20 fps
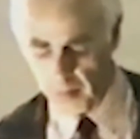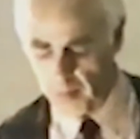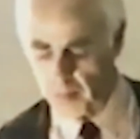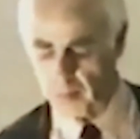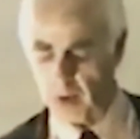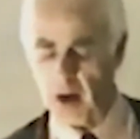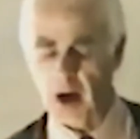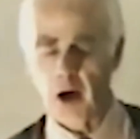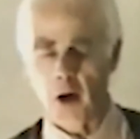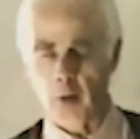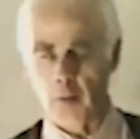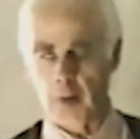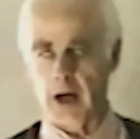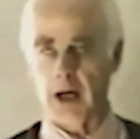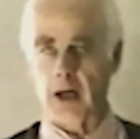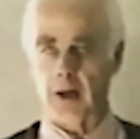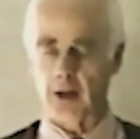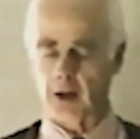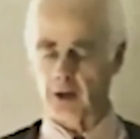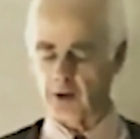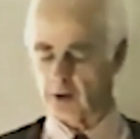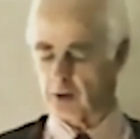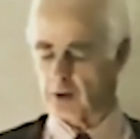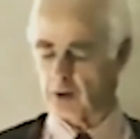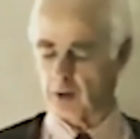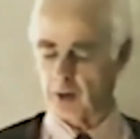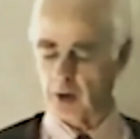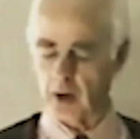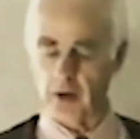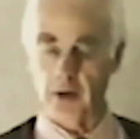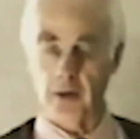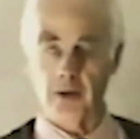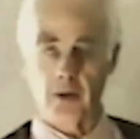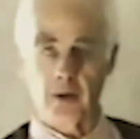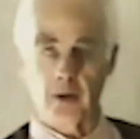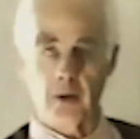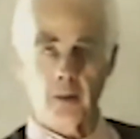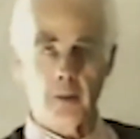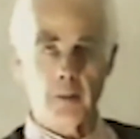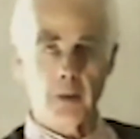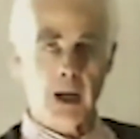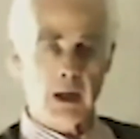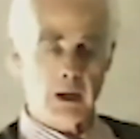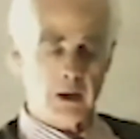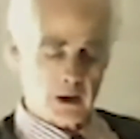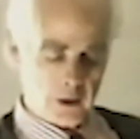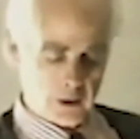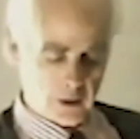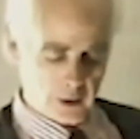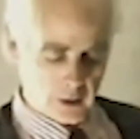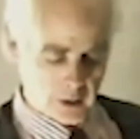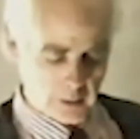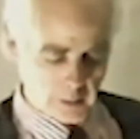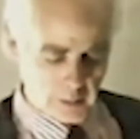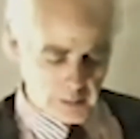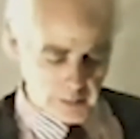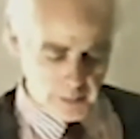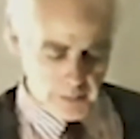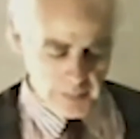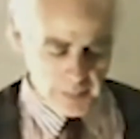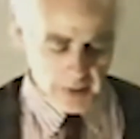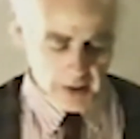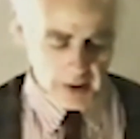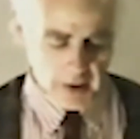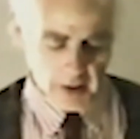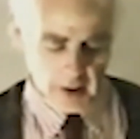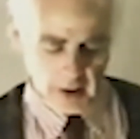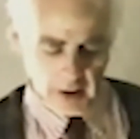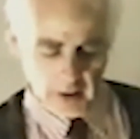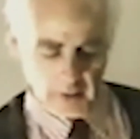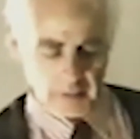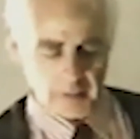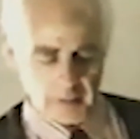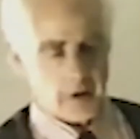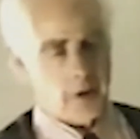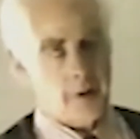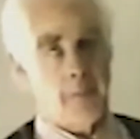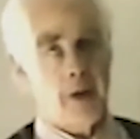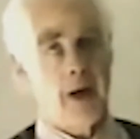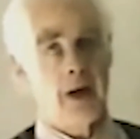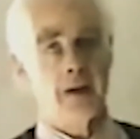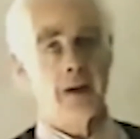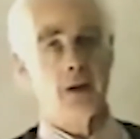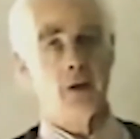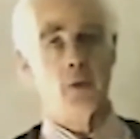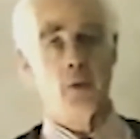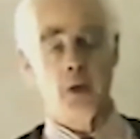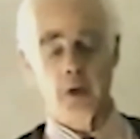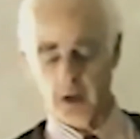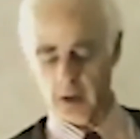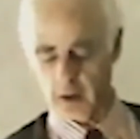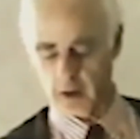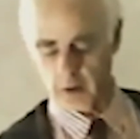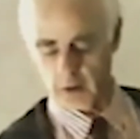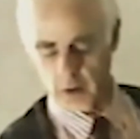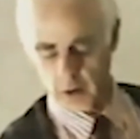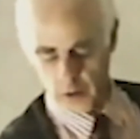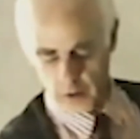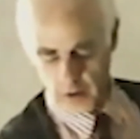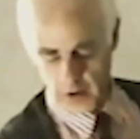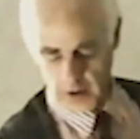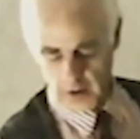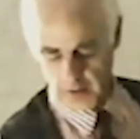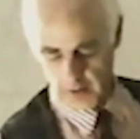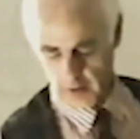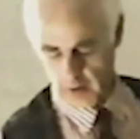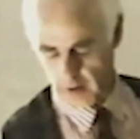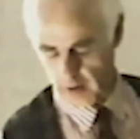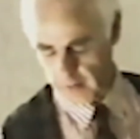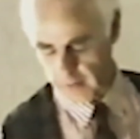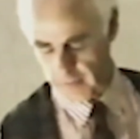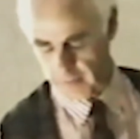biomagnets rather than magnets. A magnet we usually